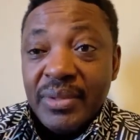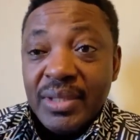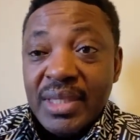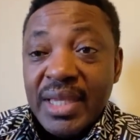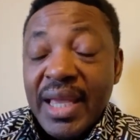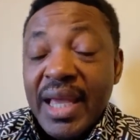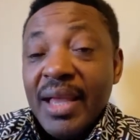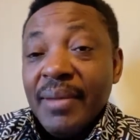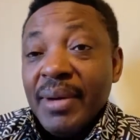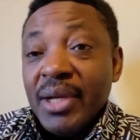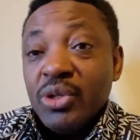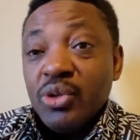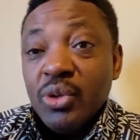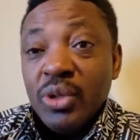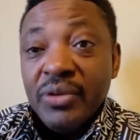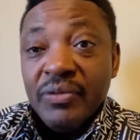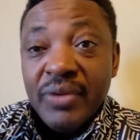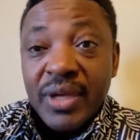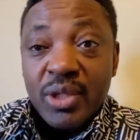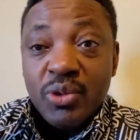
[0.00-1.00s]
Say
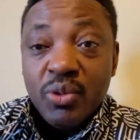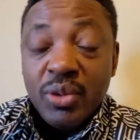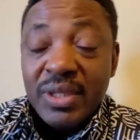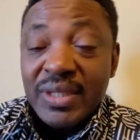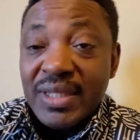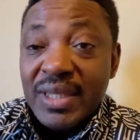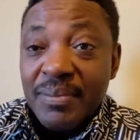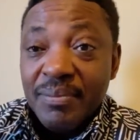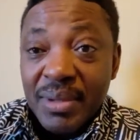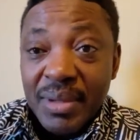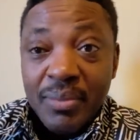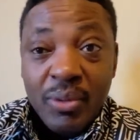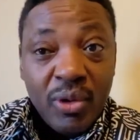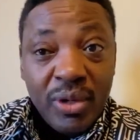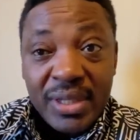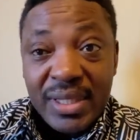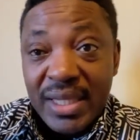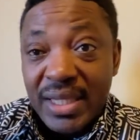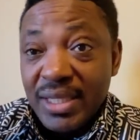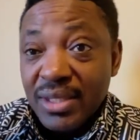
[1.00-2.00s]
Ayabacho the vex is simply
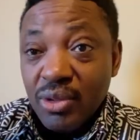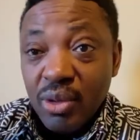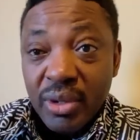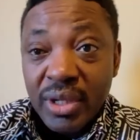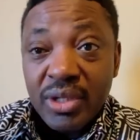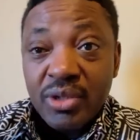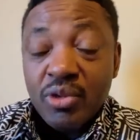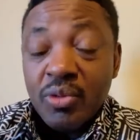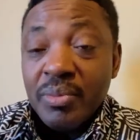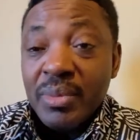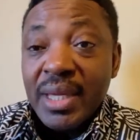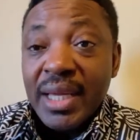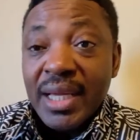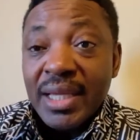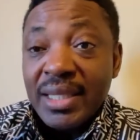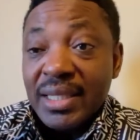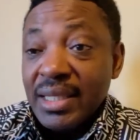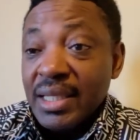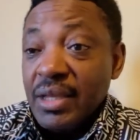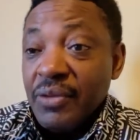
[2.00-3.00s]
because he is talking to me
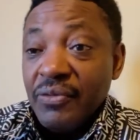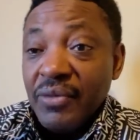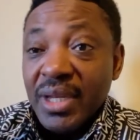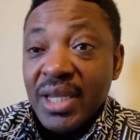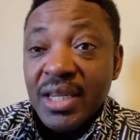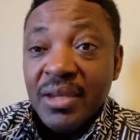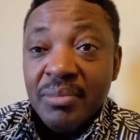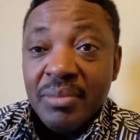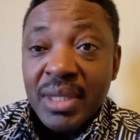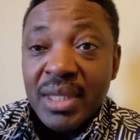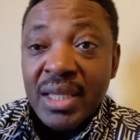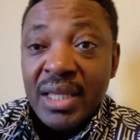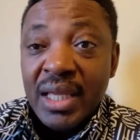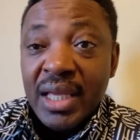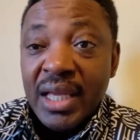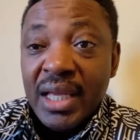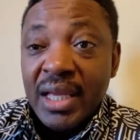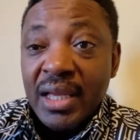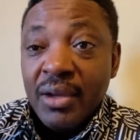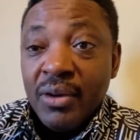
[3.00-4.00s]
and defending me
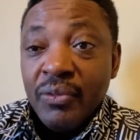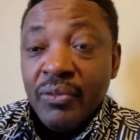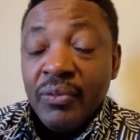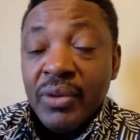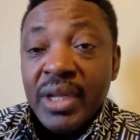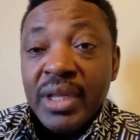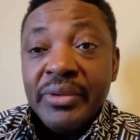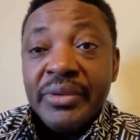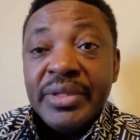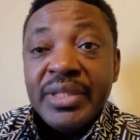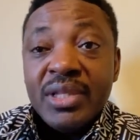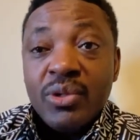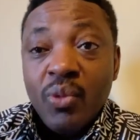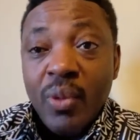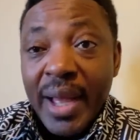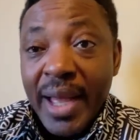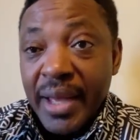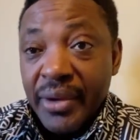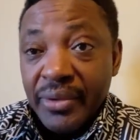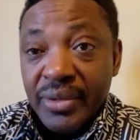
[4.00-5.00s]
for the
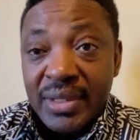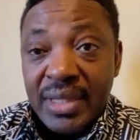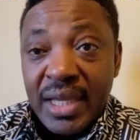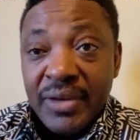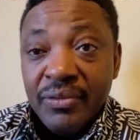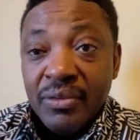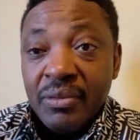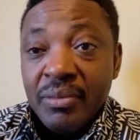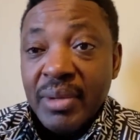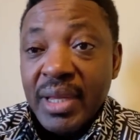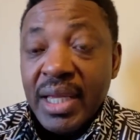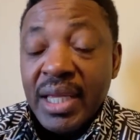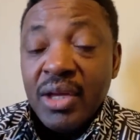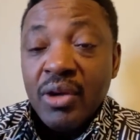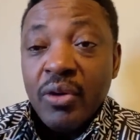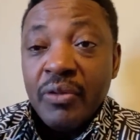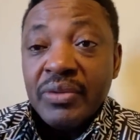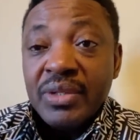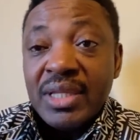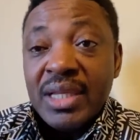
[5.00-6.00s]
reason why I resigned from the
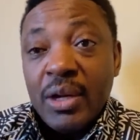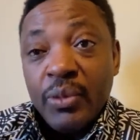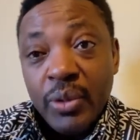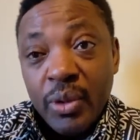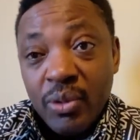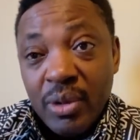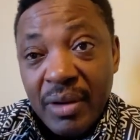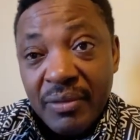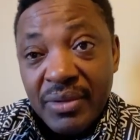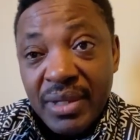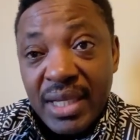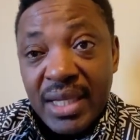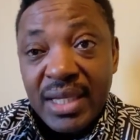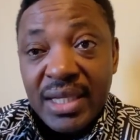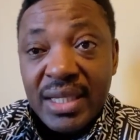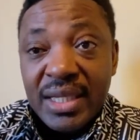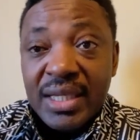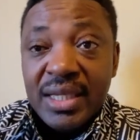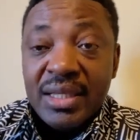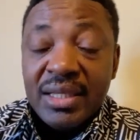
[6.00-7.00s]
Ague of Cedar. We could have
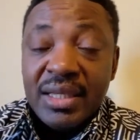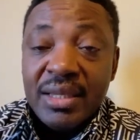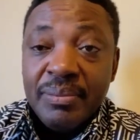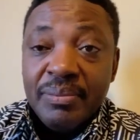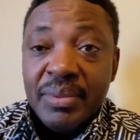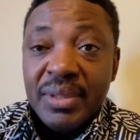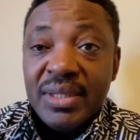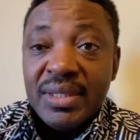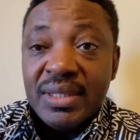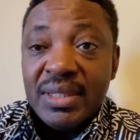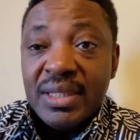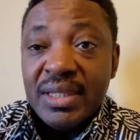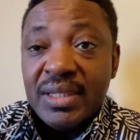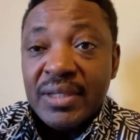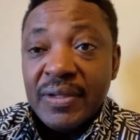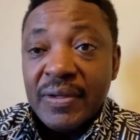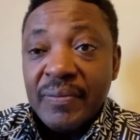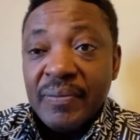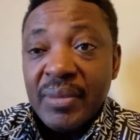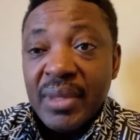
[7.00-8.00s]
taken the peace
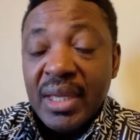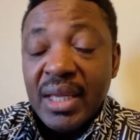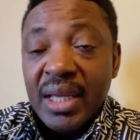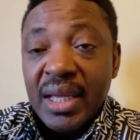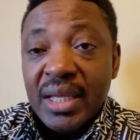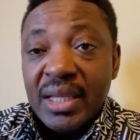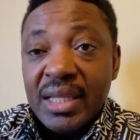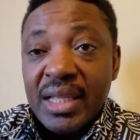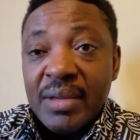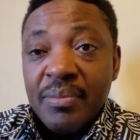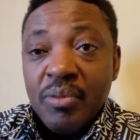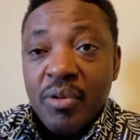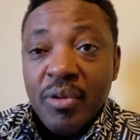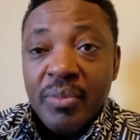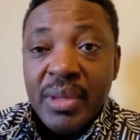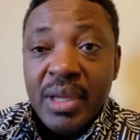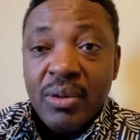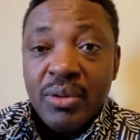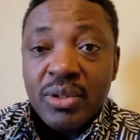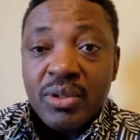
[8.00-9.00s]
deal that
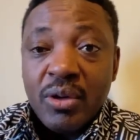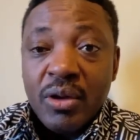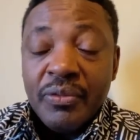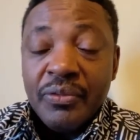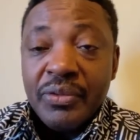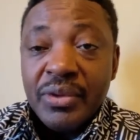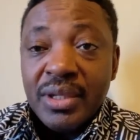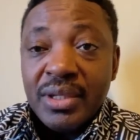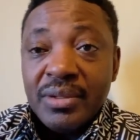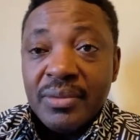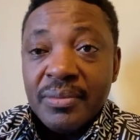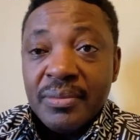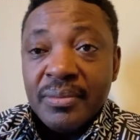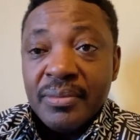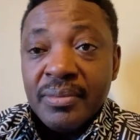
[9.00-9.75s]
Pobia was offering.